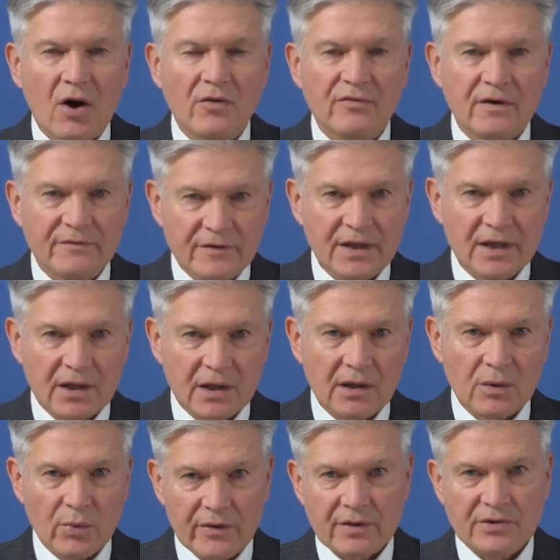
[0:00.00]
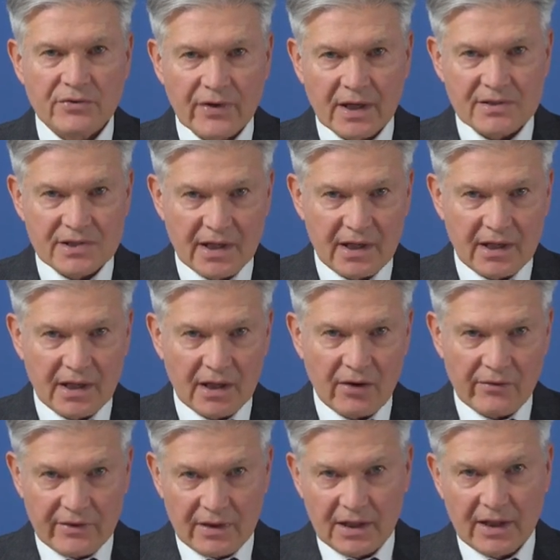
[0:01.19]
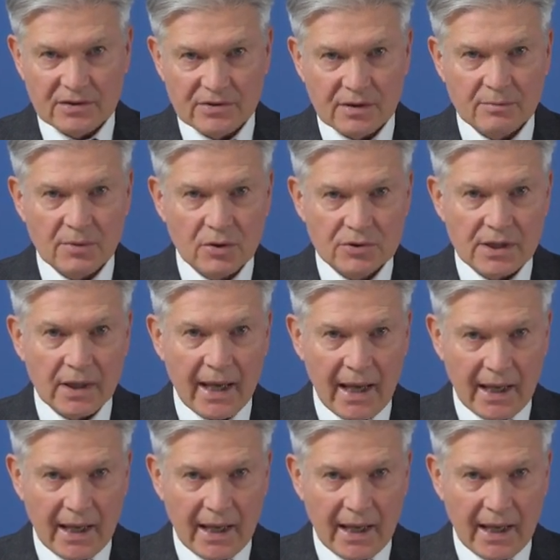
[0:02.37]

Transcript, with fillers: of a vehicle with a direct setting of the electric motor